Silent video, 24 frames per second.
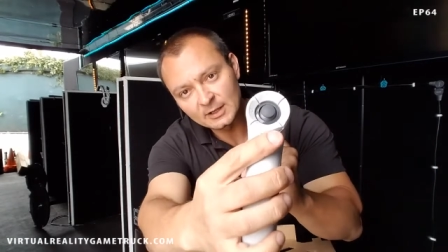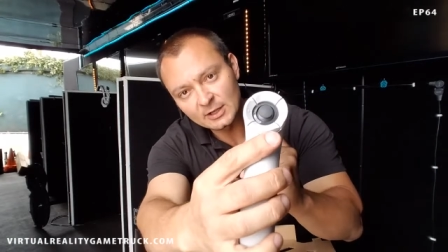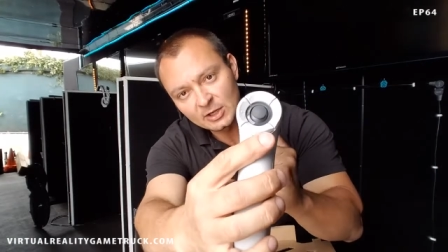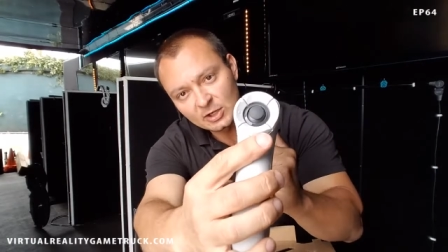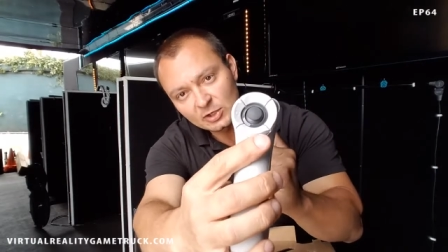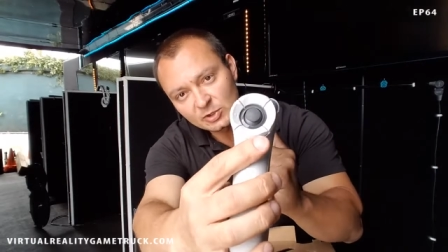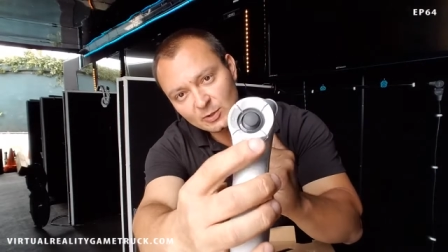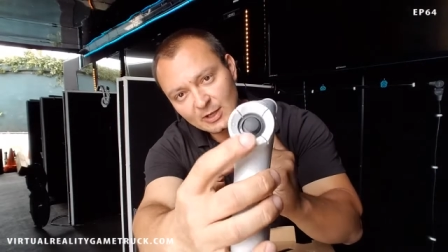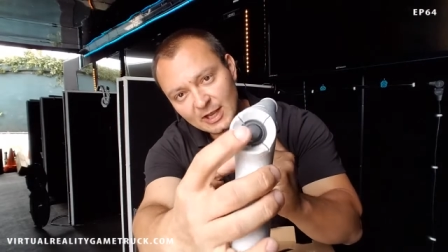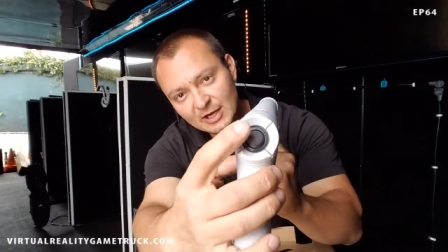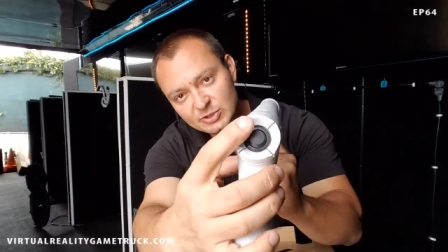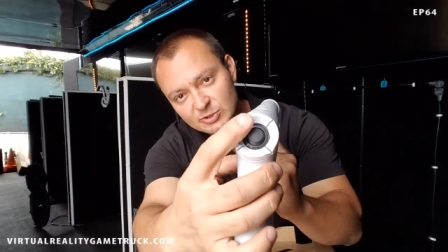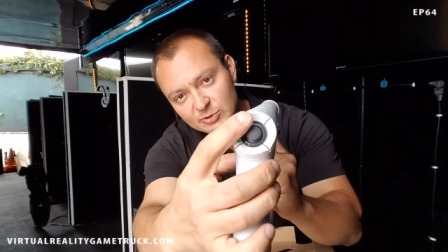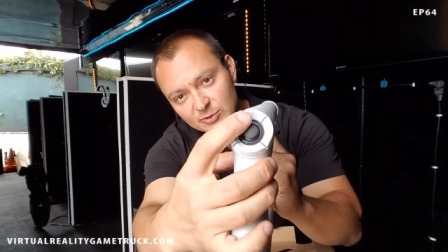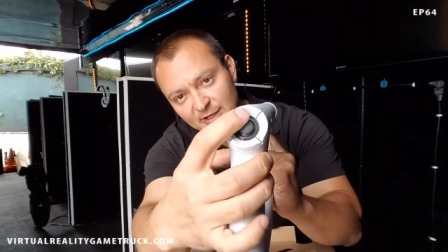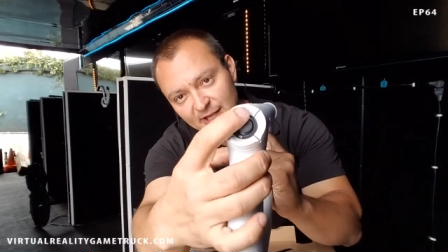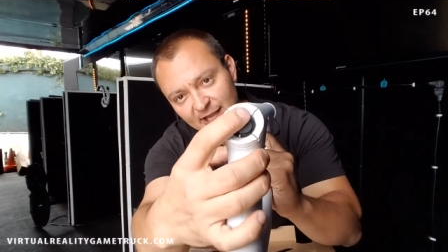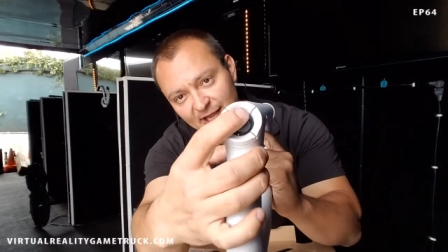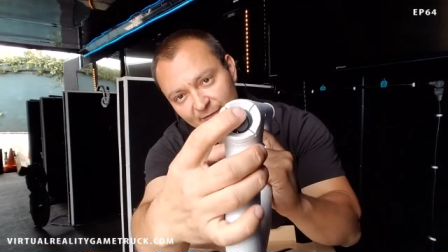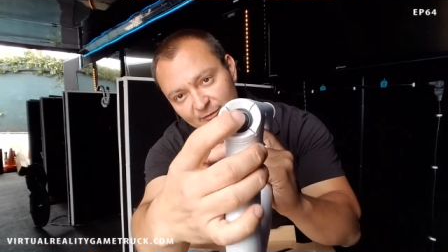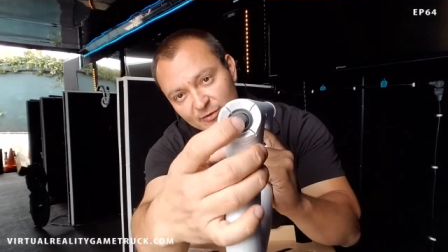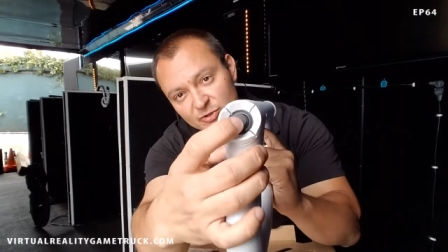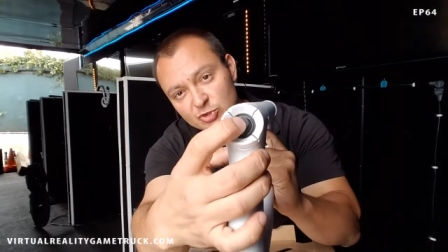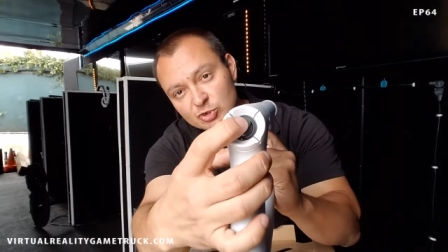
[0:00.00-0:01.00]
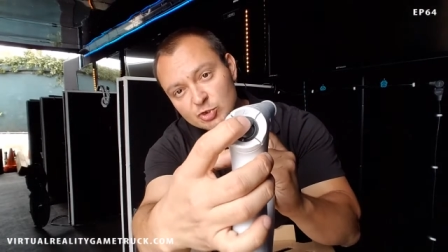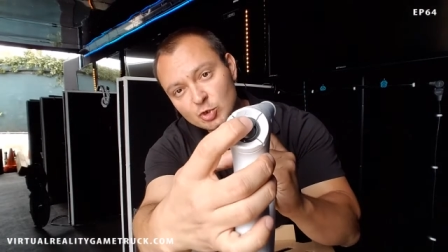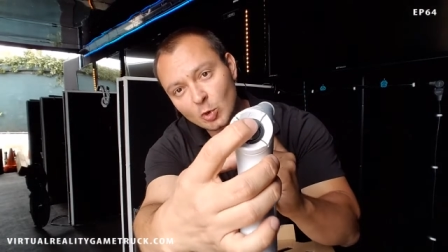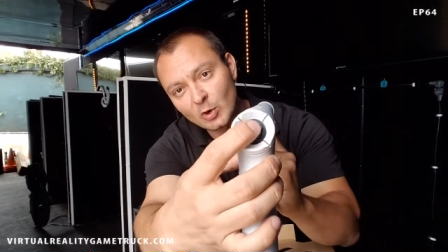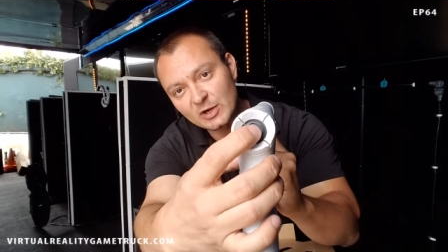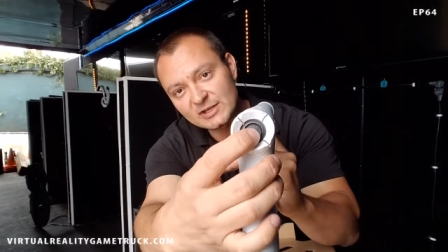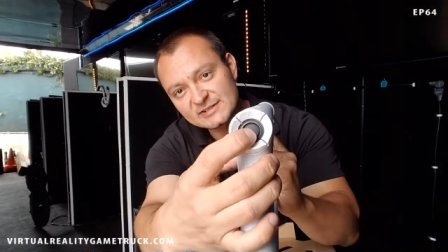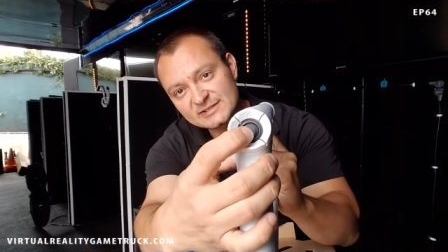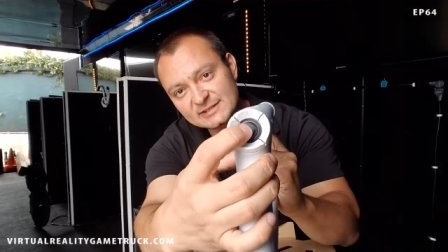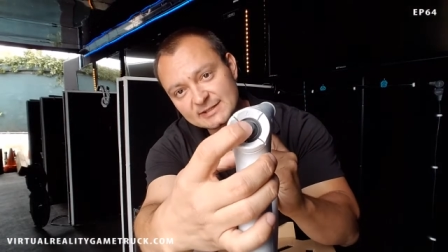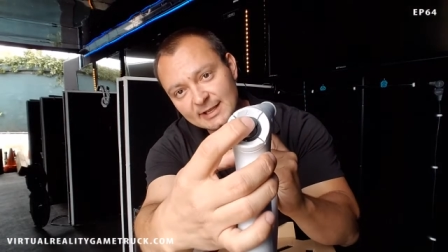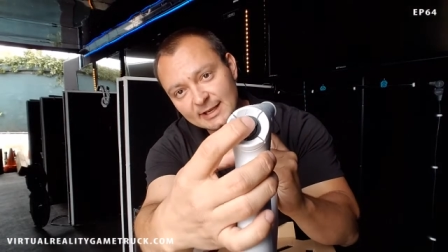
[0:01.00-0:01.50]
you actually have a
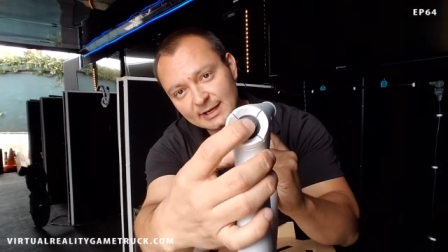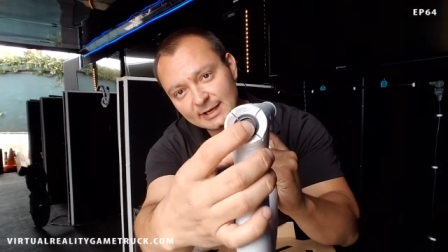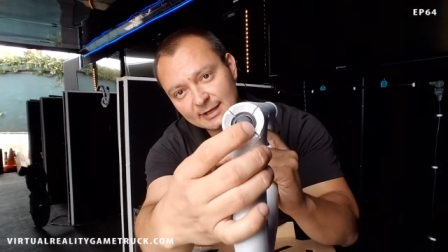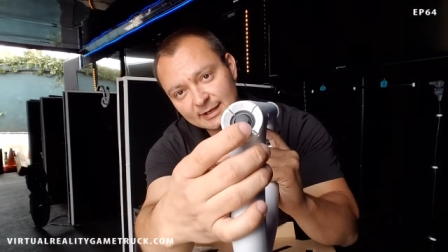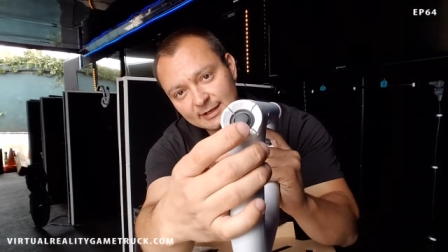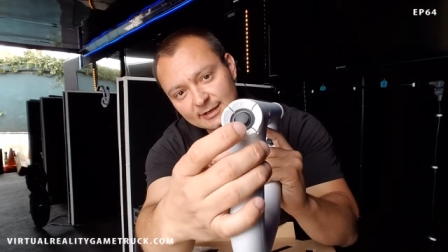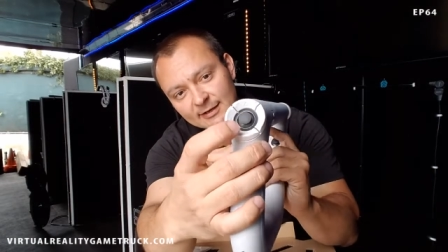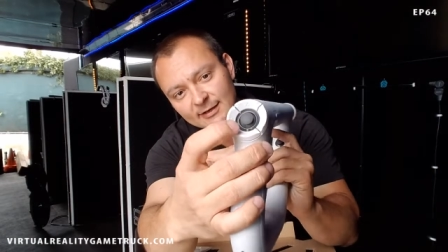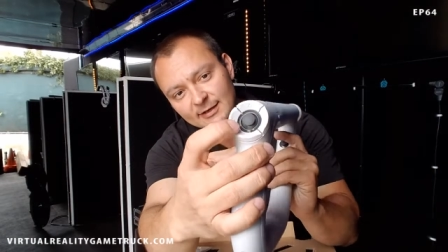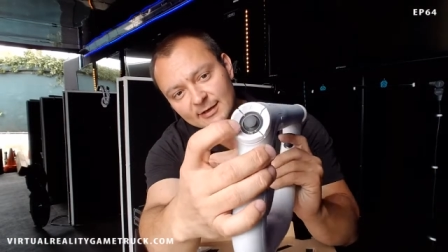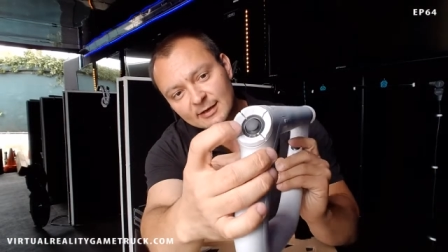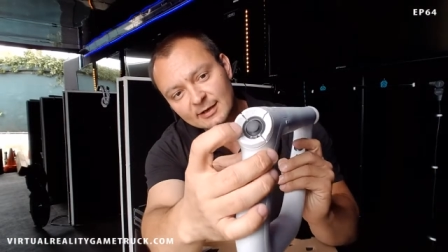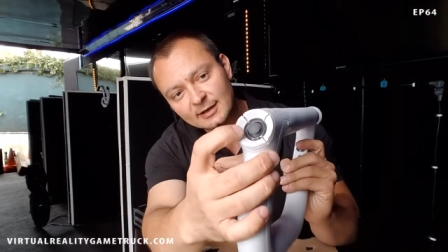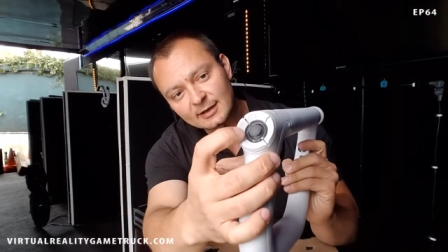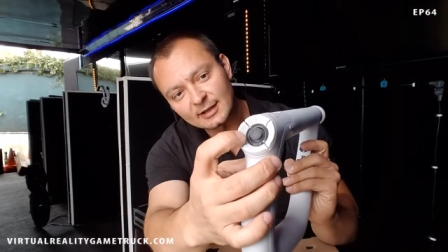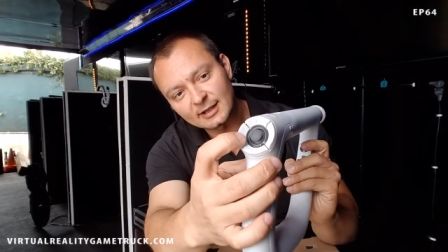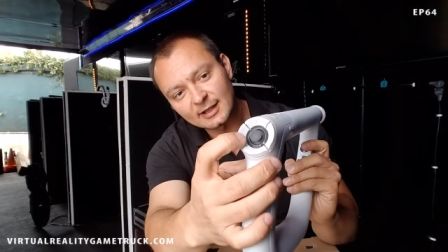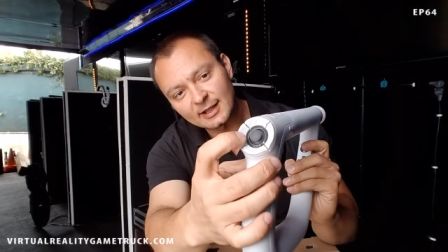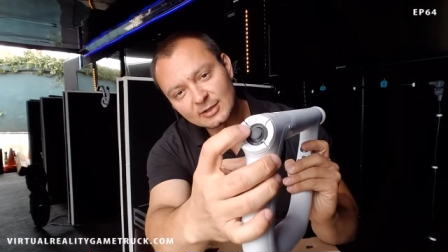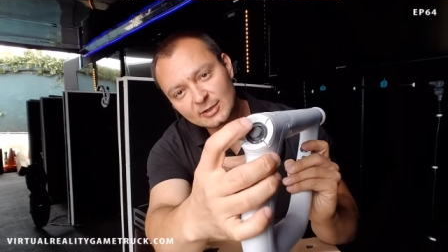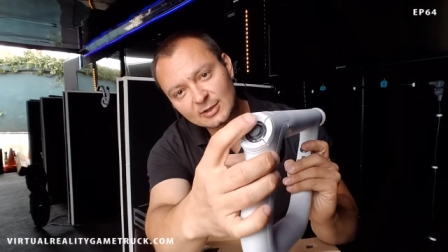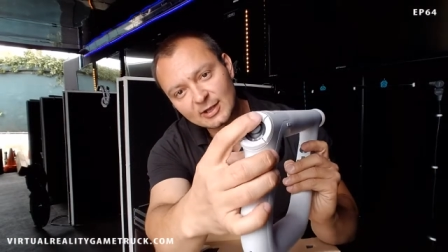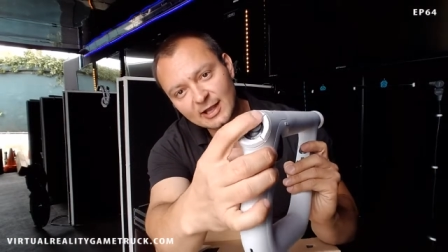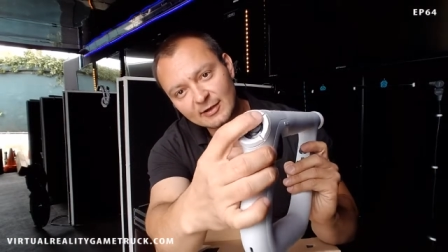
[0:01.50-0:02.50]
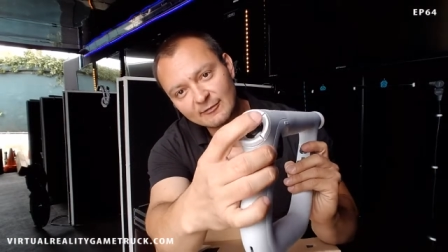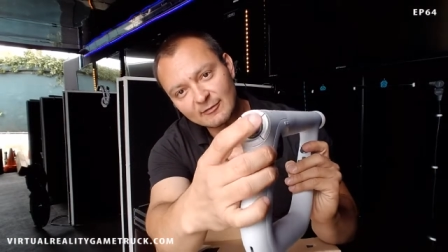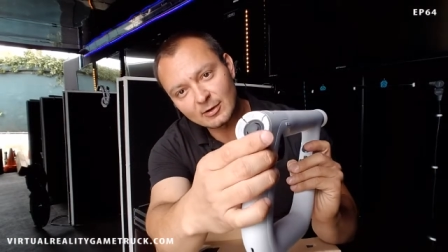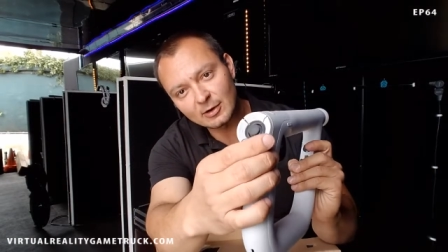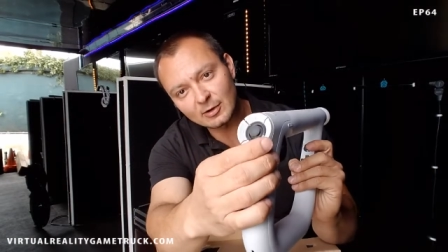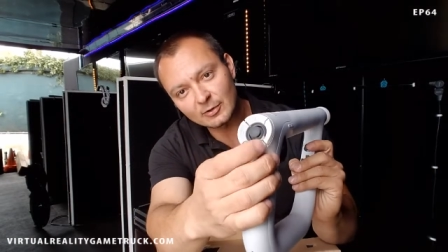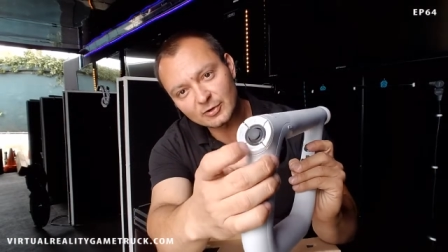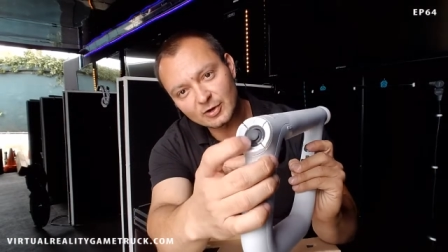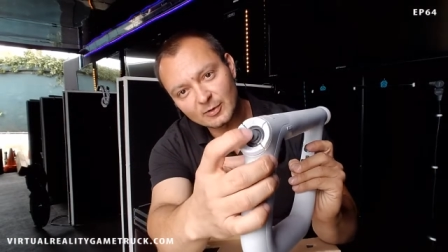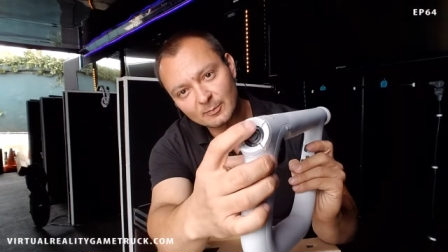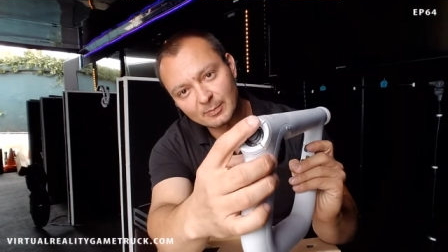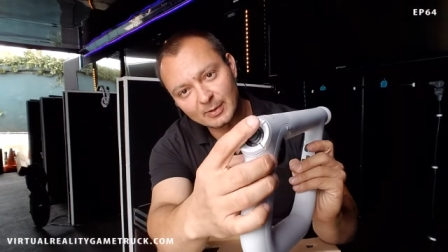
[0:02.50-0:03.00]
joystick and you have all
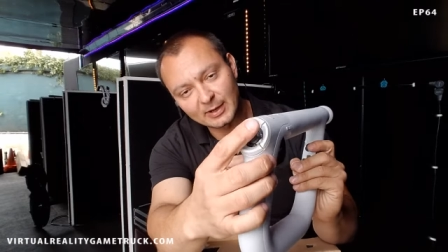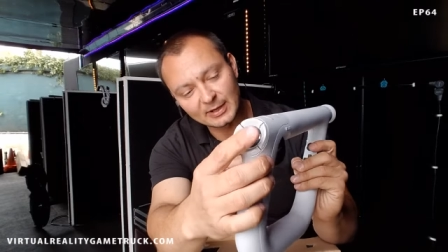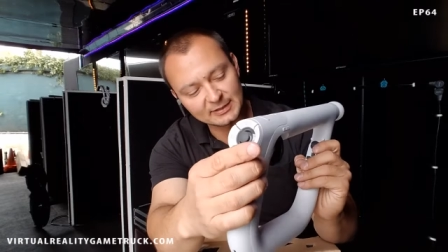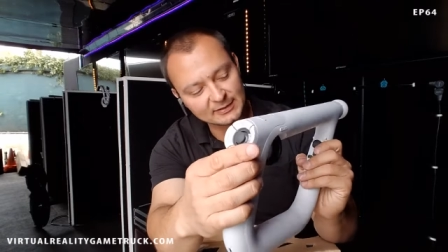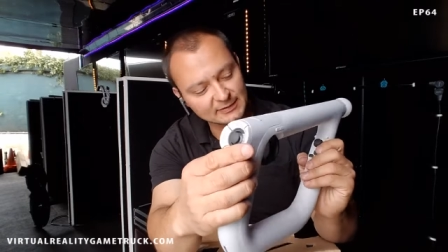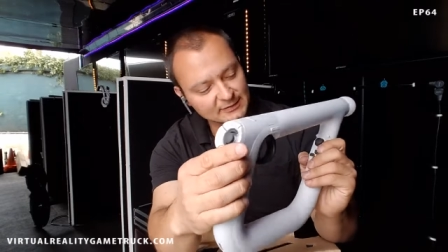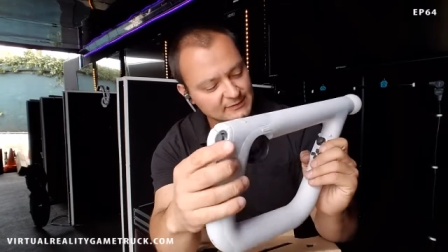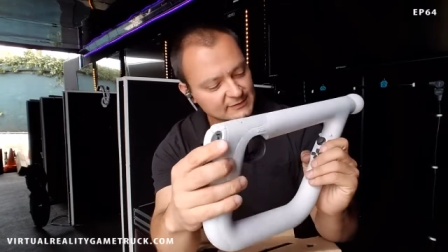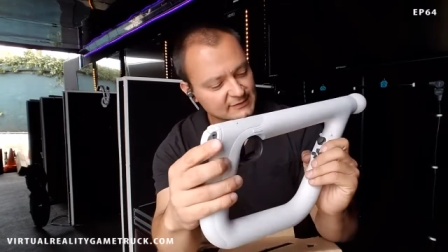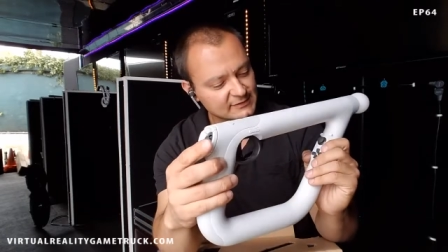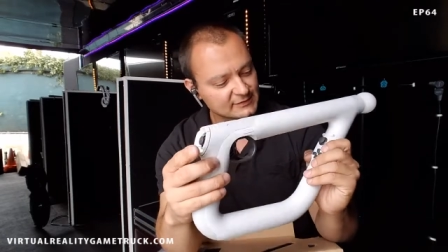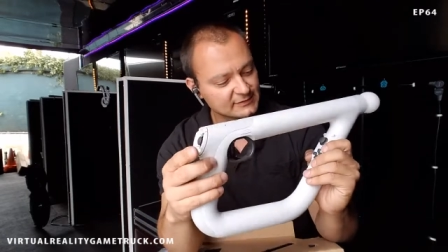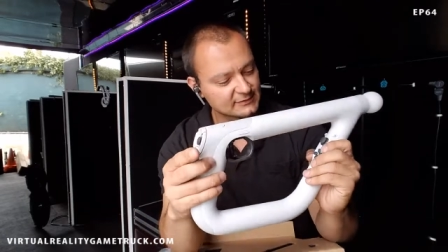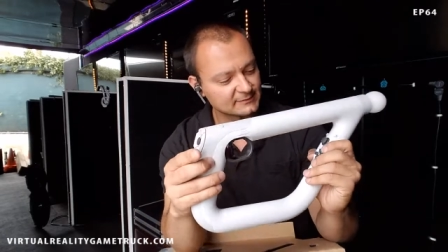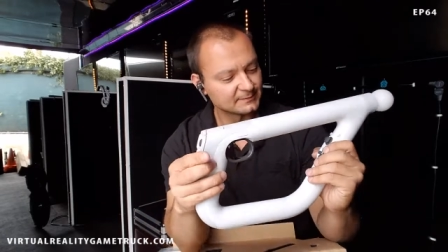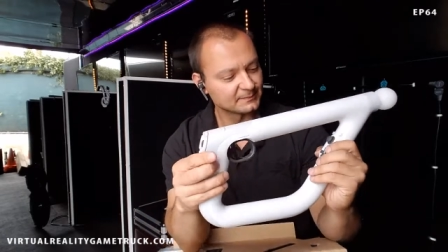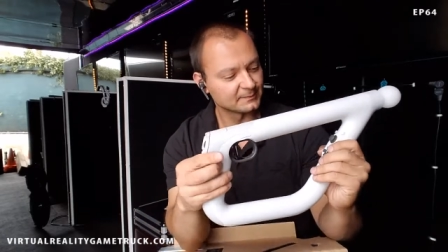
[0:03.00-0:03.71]
your buttons.